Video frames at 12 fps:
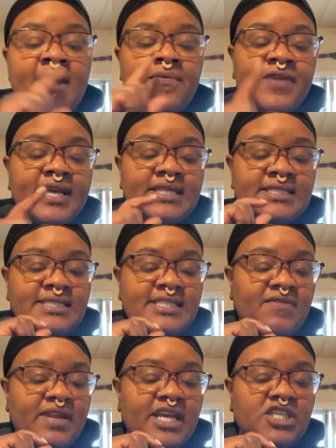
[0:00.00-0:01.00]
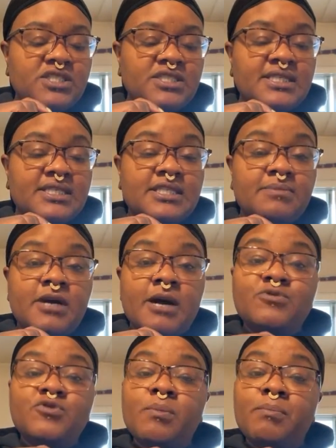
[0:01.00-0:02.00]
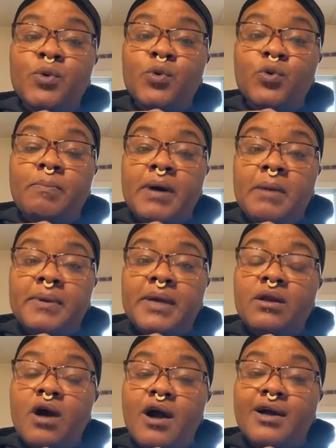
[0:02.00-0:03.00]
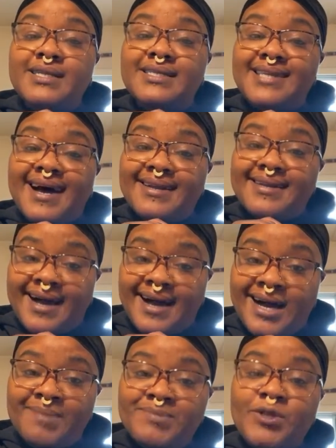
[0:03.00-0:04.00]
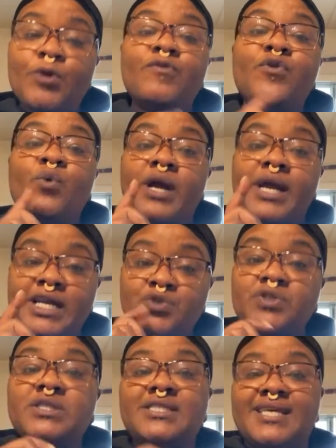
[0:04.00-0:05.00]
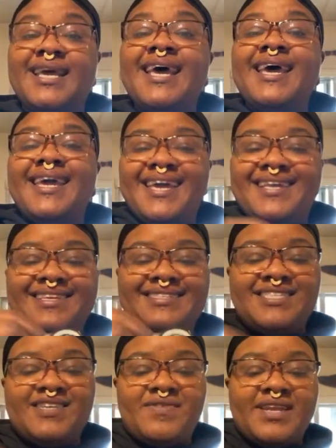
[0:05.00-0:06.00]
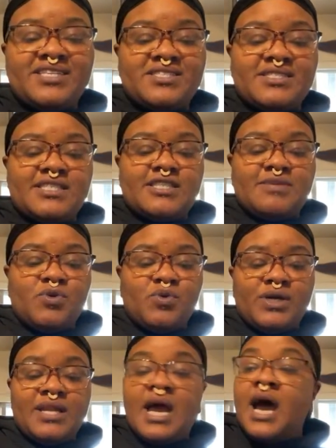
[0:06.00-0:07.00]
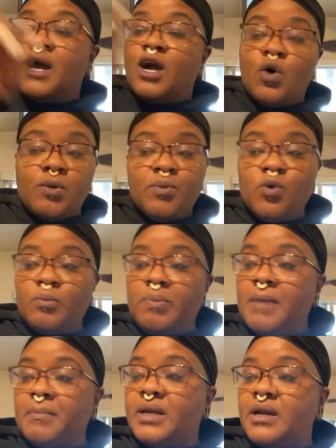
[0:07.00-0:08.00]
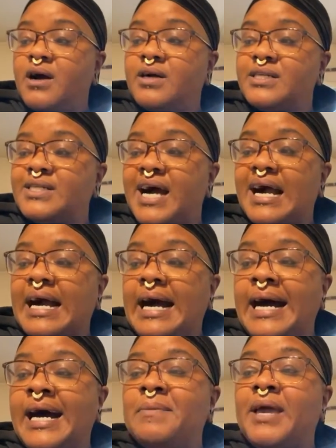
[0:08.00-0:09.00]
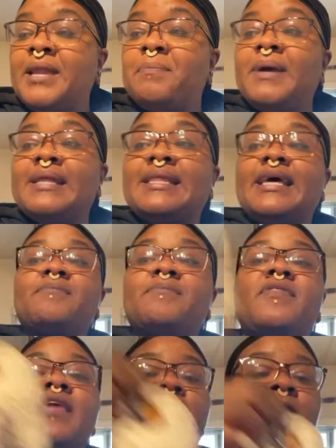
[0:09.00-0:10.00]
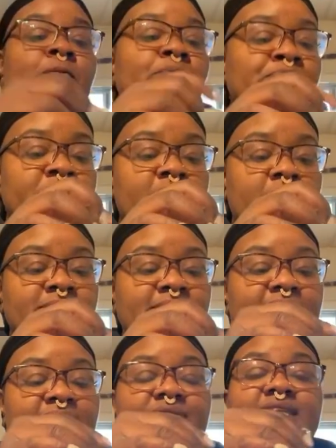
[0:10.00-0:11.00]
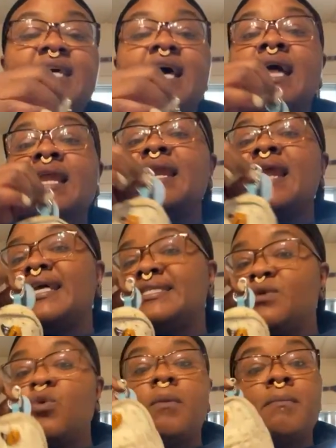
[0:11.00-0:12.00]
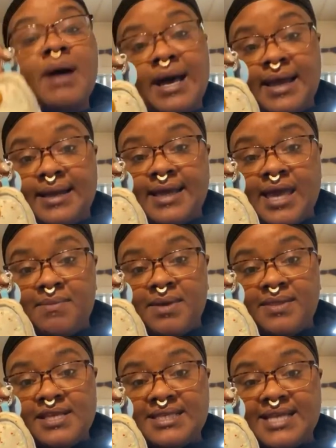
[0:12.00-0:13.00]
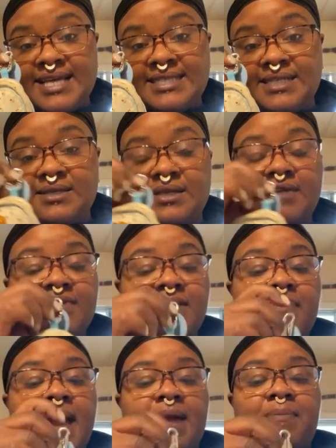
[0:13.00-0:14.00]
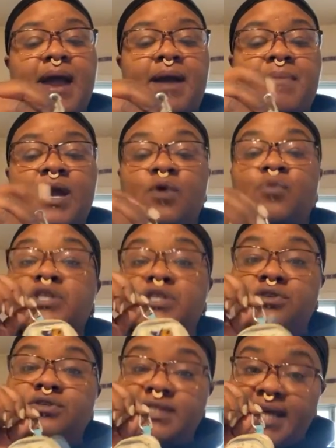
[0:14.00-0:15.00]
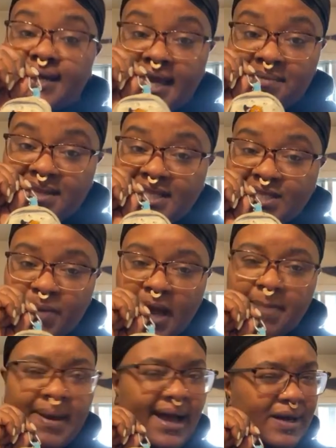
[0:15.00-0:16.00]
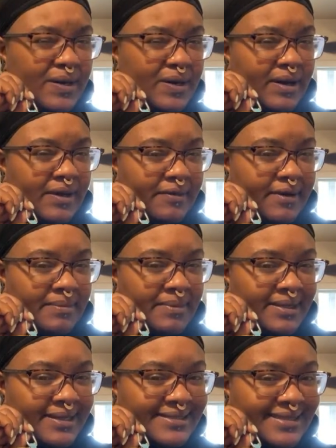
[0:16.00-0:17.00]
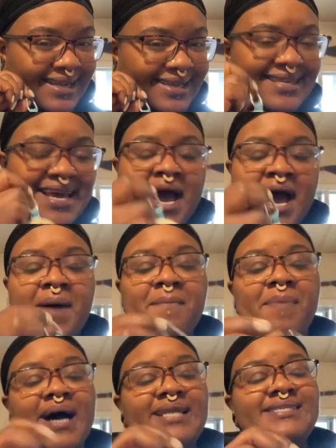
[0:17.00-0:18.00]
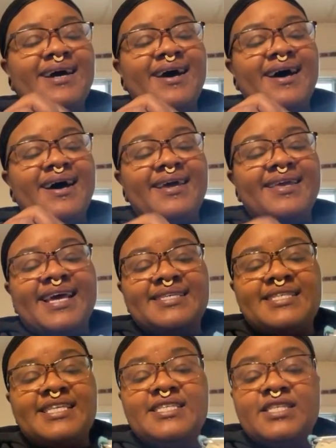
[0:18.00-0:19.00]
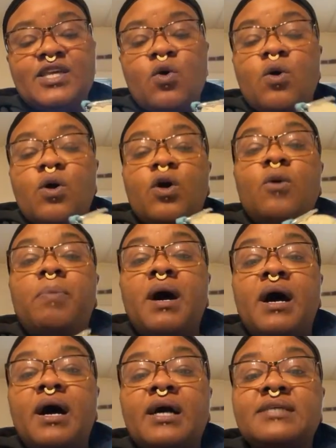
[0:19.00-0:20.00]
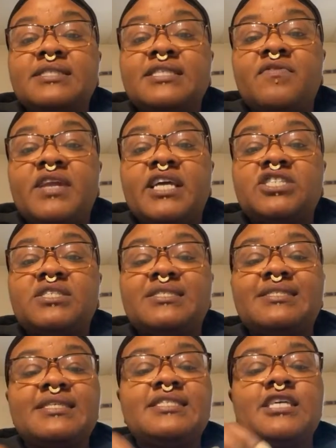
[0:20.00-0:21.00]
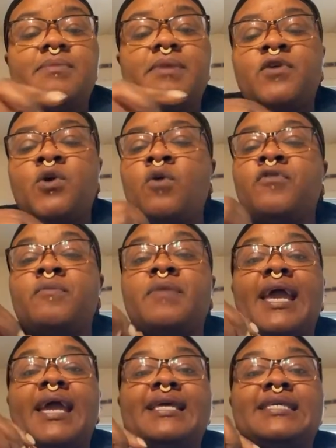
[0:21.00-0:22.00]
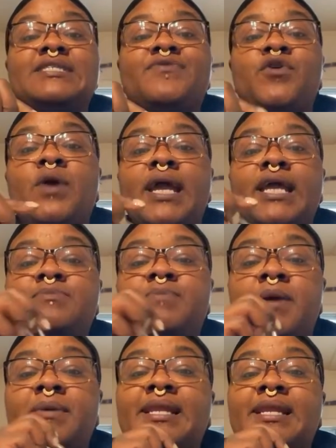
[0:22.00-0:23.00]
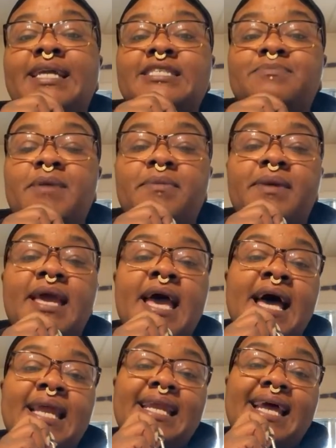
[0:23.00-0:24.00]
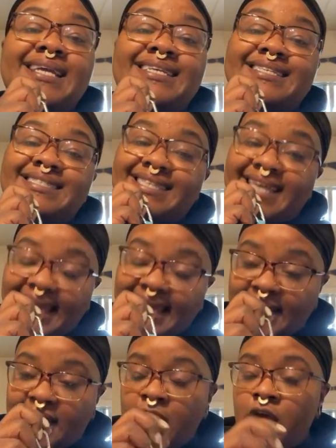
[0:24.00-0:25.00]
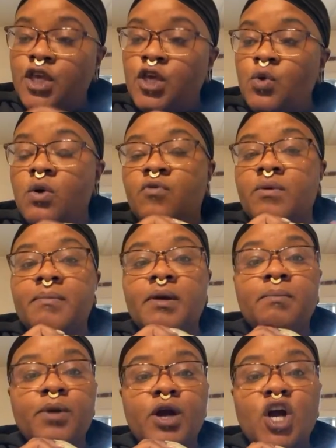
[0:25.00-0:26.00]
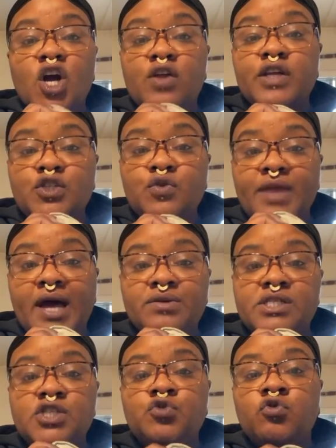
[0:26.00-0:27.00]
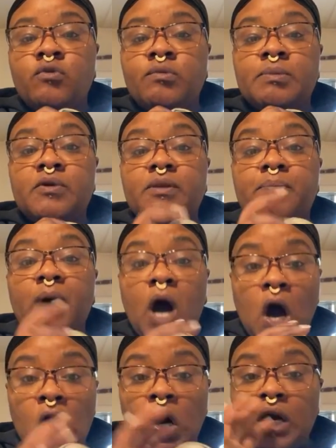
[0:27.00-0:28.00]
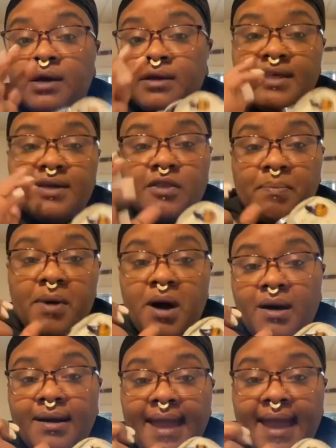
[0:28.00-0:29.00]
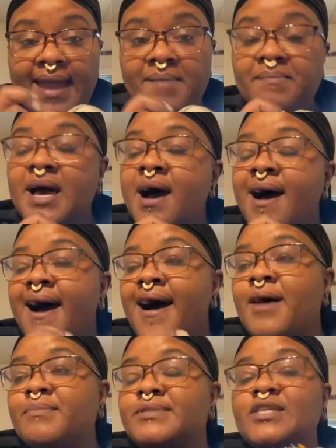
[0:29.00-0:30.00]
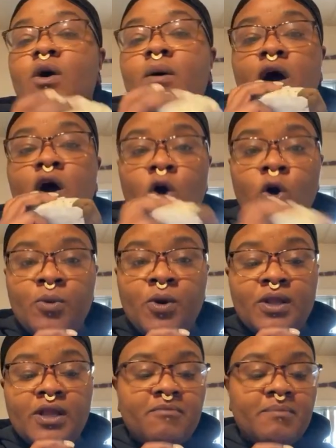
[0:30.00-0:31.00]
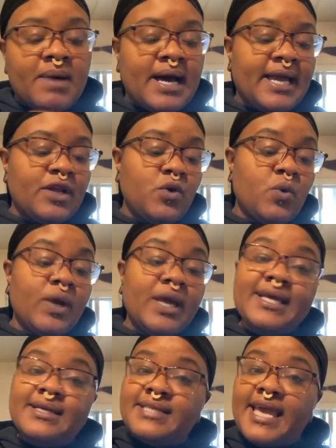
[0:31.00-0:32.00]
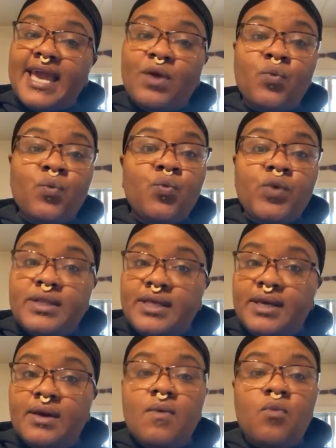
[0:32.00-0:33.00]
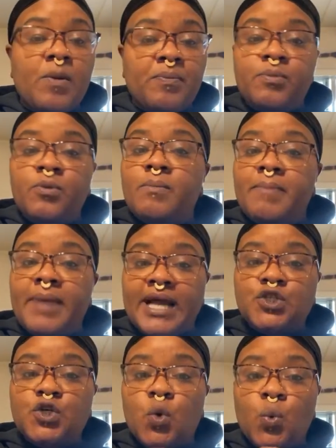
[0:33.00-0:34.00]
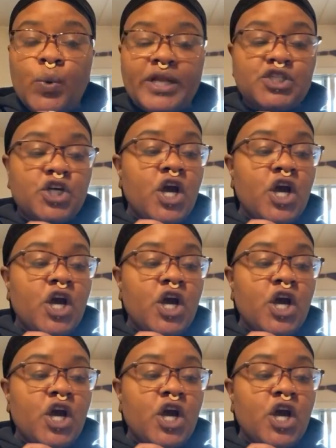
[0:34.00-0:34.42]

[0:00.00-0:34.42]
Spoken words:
This divination system comes from moonpumpkinart.com, so if you are interested in this divination system, you can go to moonpumpkinart.com and pick that up there. Comes in this nice little, mine came in this nice little lovely backpack. My original set came in this backpack. I don't know how they're coming these days. But yes, this is the Oracle Poggz divination system. If you are from the 80s, if you're 80s baby, 90s kid, you will remember early 2000s, you will remember the Poggz game. So a homegirl of mine who is a really reputable magical witch